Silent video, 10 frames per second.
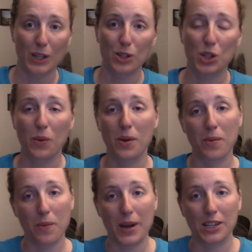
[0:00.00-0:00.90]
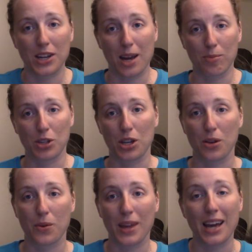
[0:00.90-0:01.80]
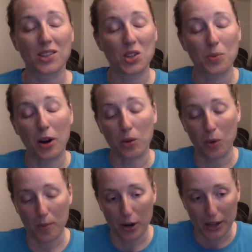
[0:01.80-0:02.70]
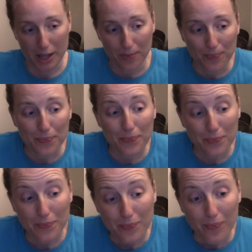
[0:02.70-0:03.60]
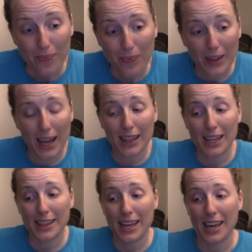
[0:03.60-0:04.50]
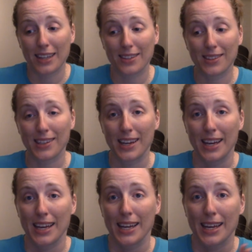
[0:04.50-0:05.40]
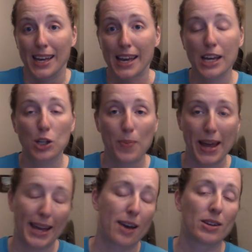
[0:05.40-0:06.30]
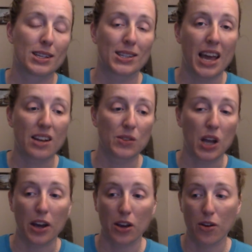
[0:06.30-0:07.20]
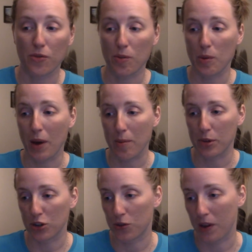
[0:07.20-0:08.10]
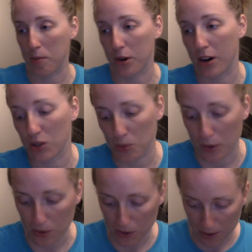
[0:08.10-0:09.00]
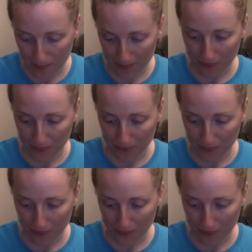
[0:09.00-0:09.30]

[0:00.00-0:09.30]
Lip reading: So when we went up to the Estes Park Wool Market, I let the kids each pick out a skein of sock yarn from the White Birch Fiber Arts booth.